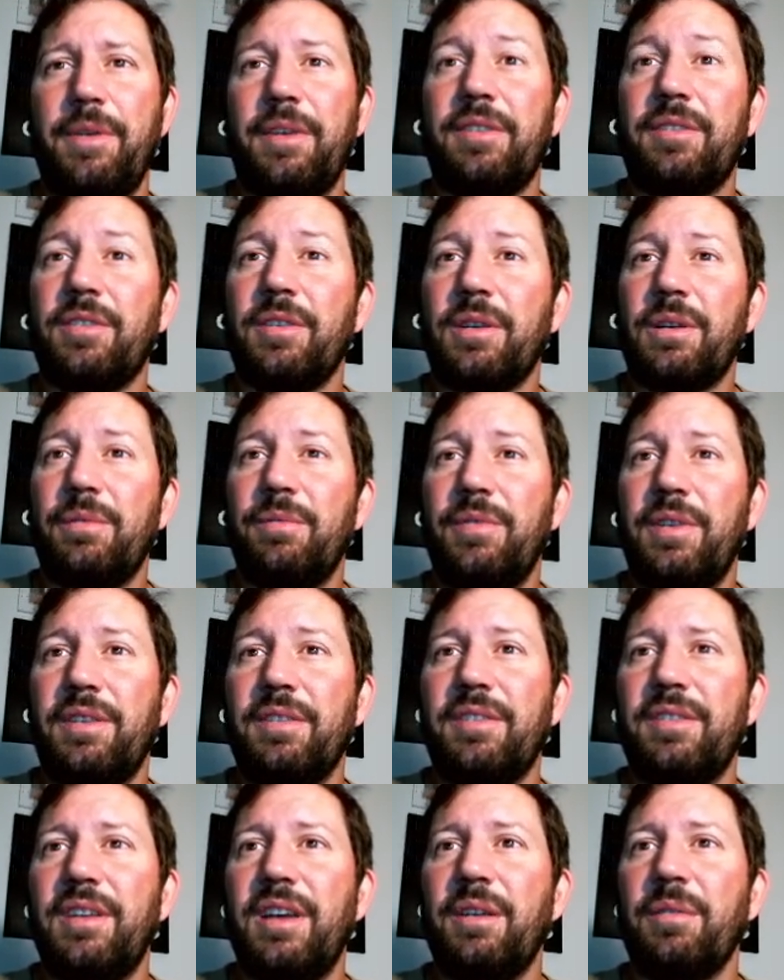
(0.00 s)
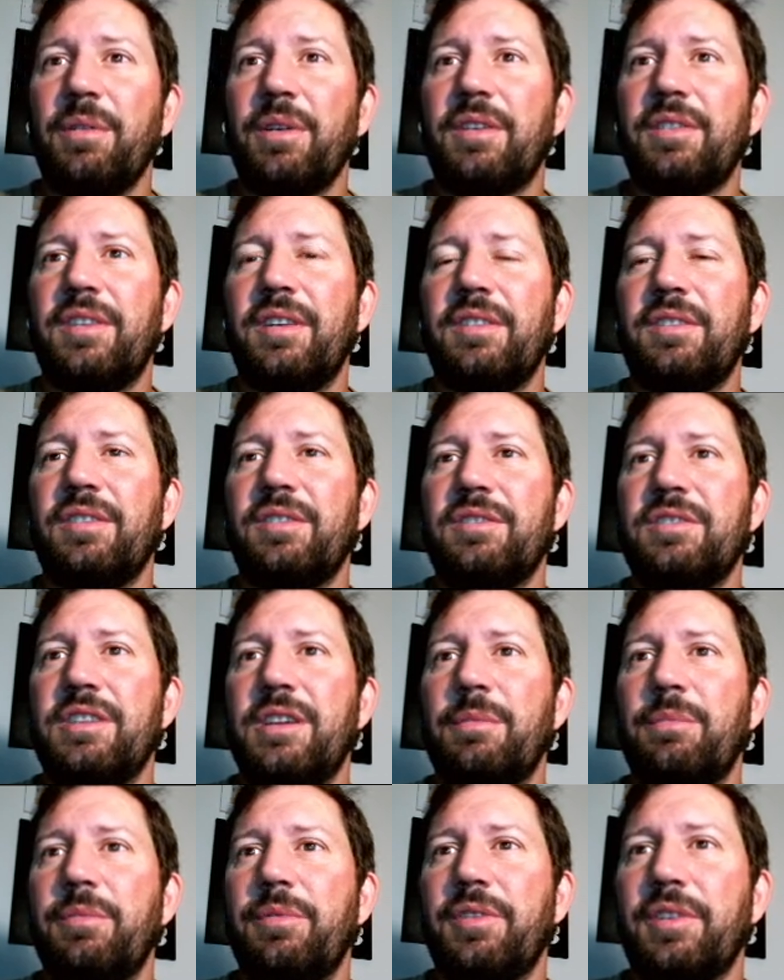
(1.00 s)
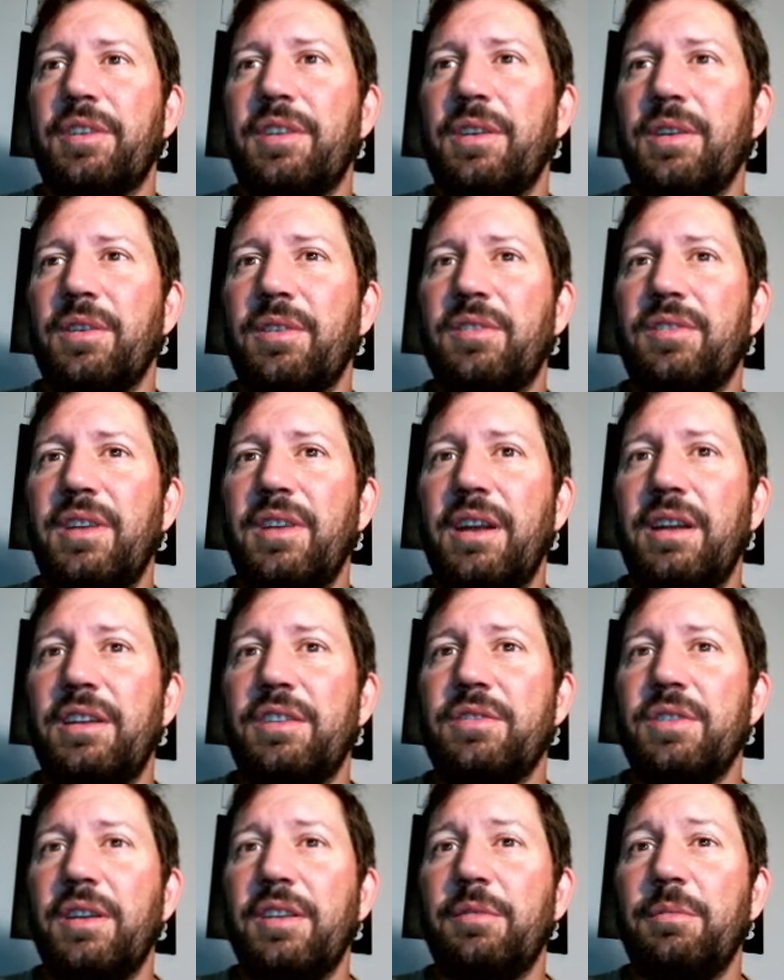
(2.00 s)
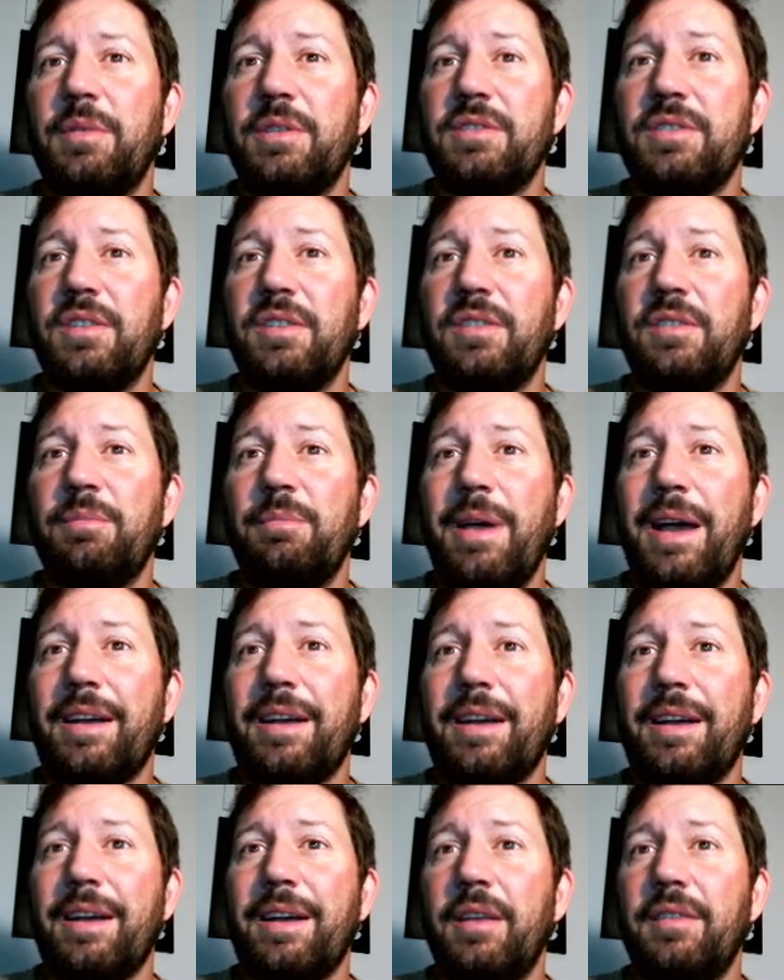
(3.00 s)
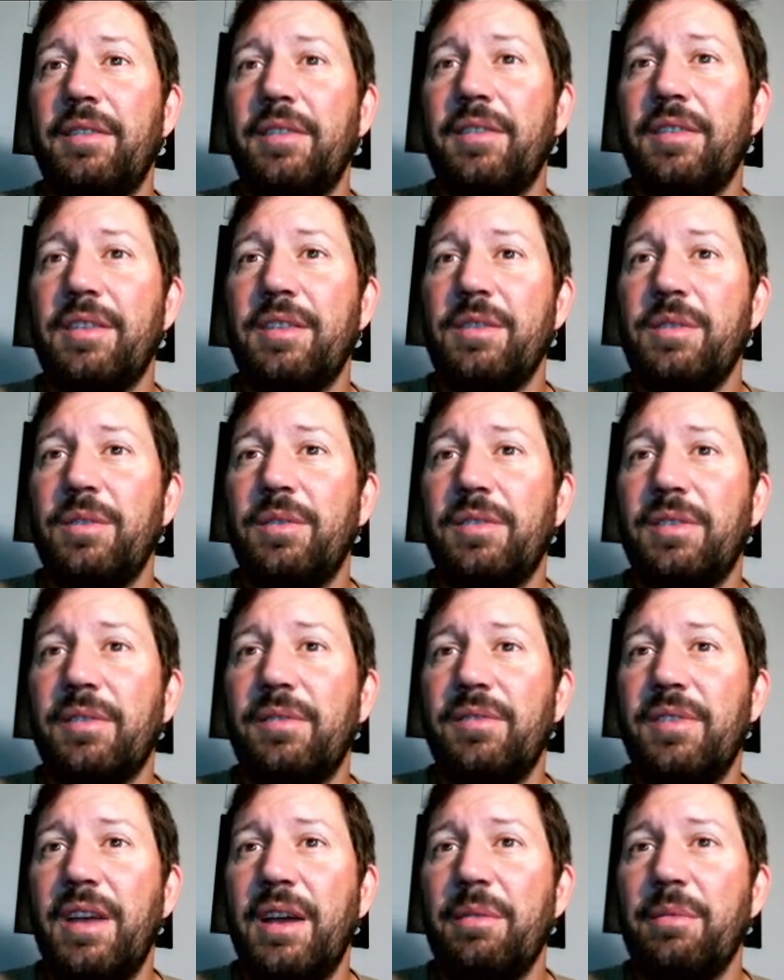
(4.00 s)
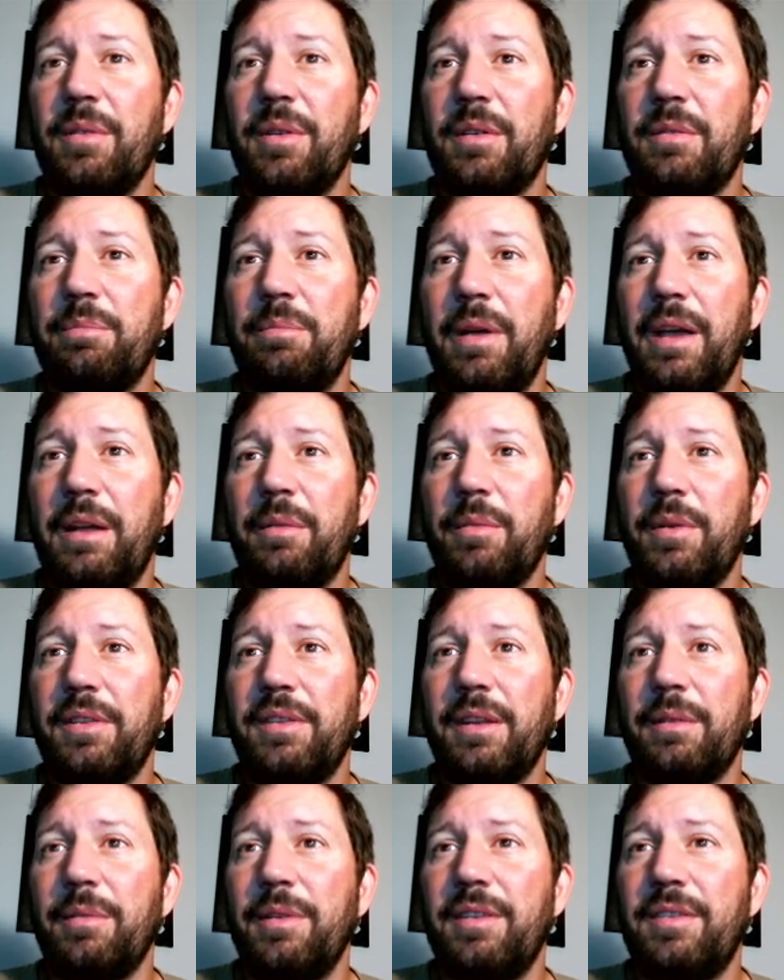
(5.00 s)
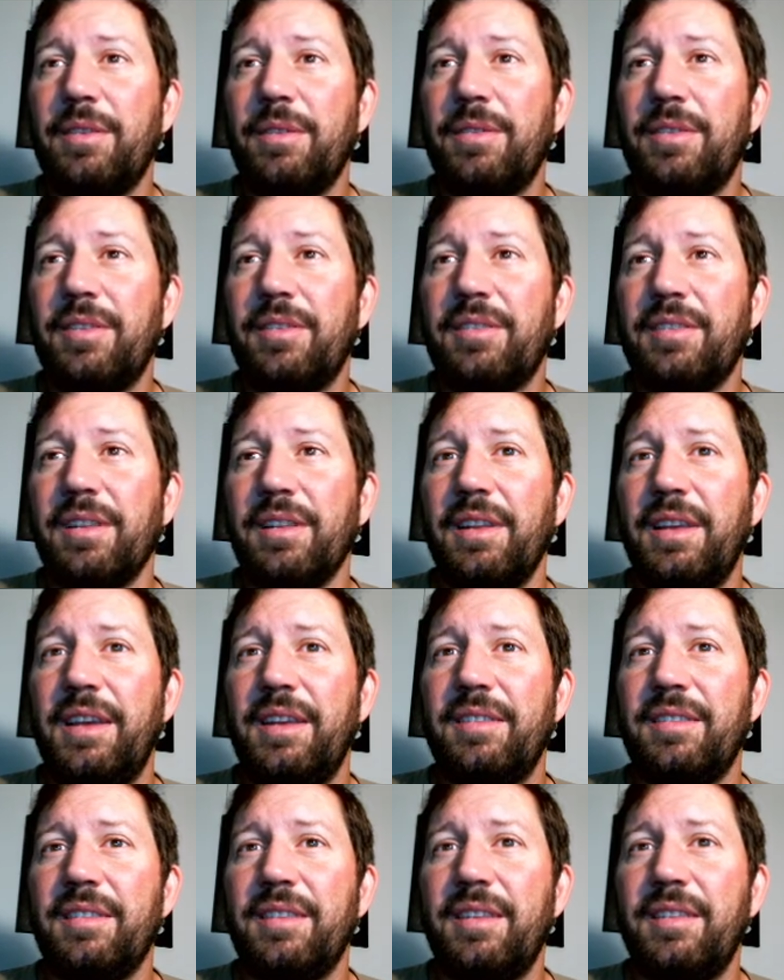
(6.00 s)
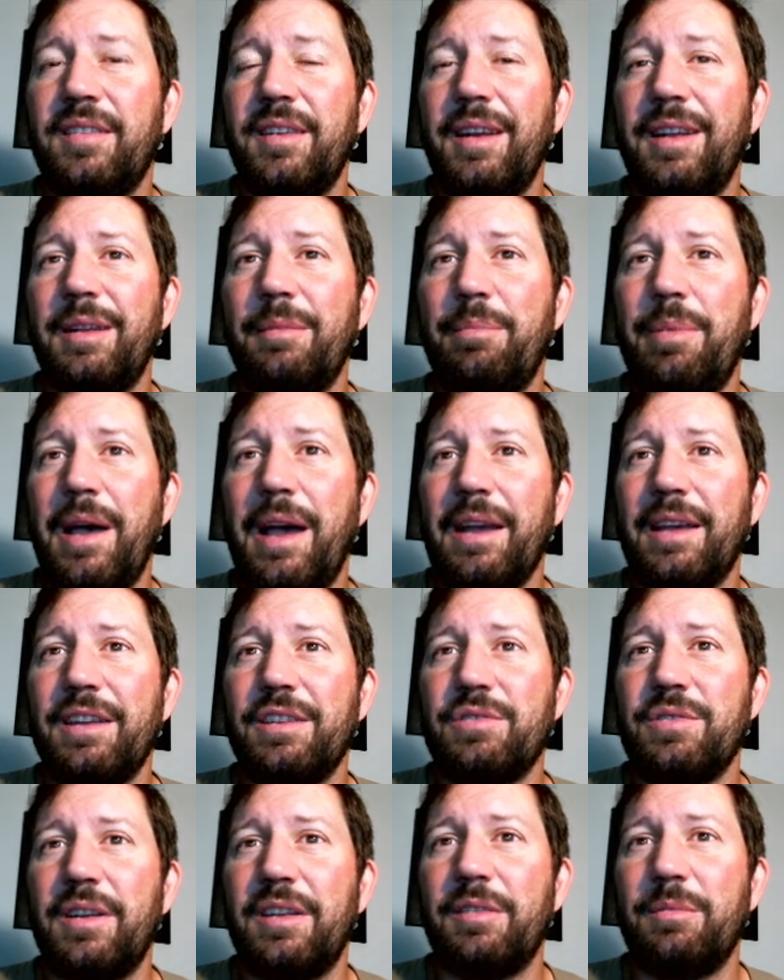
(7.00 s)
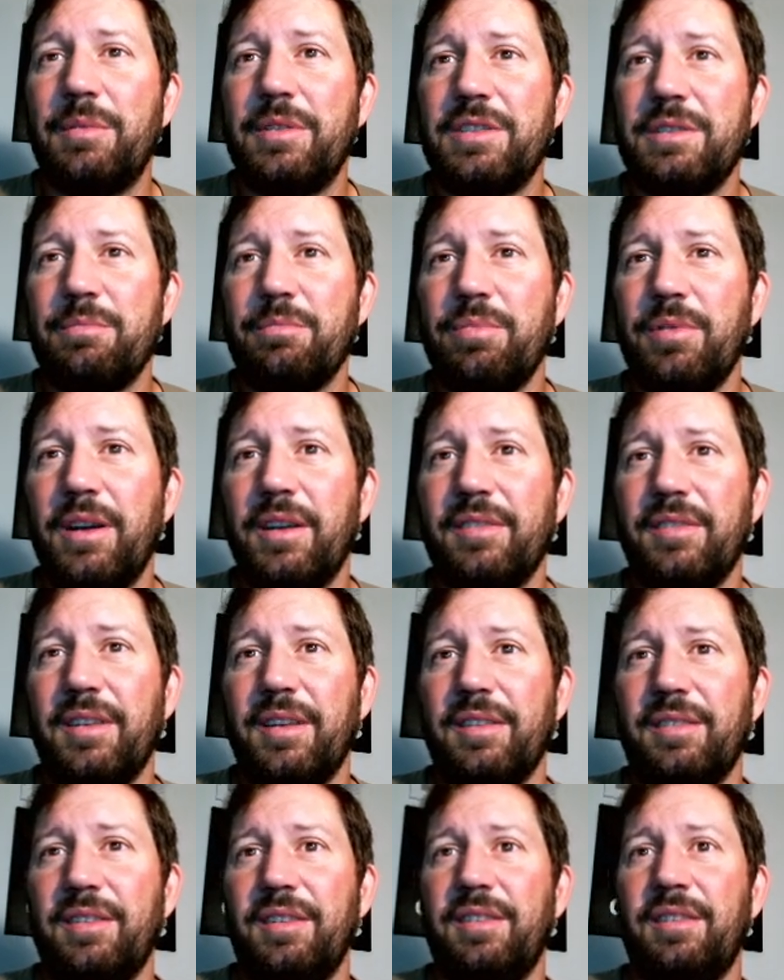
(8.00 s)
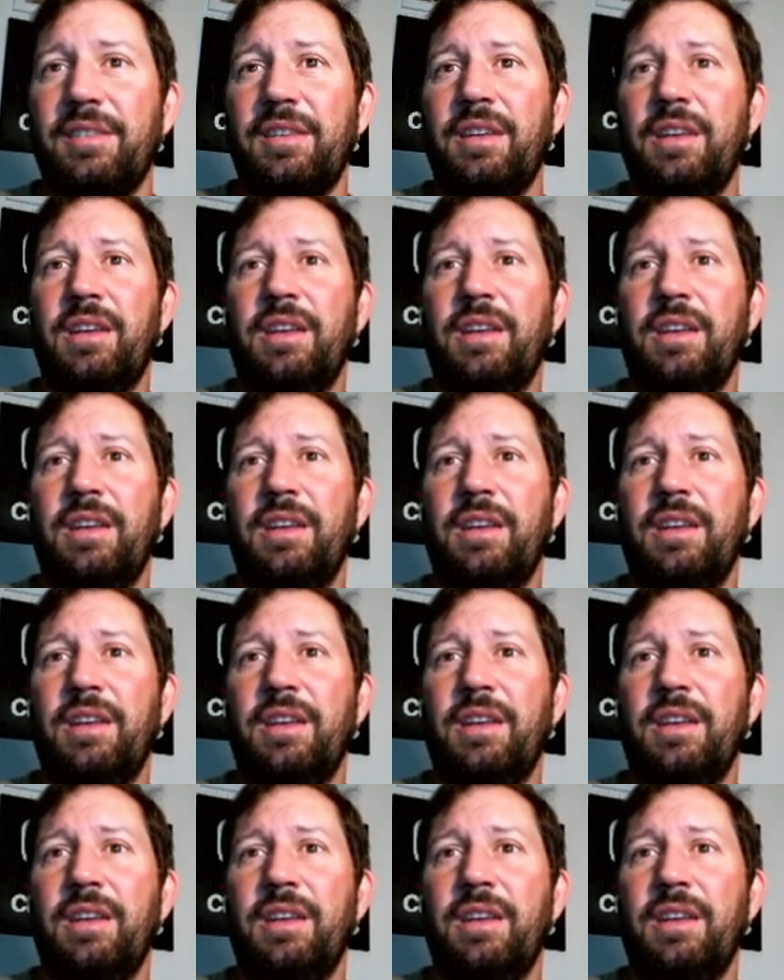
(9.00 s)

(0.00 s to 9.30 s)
It circumvents network censorship, secures data transmission, maximizes the use of network bandwidth, and reduces delays in the data packet transmission processes.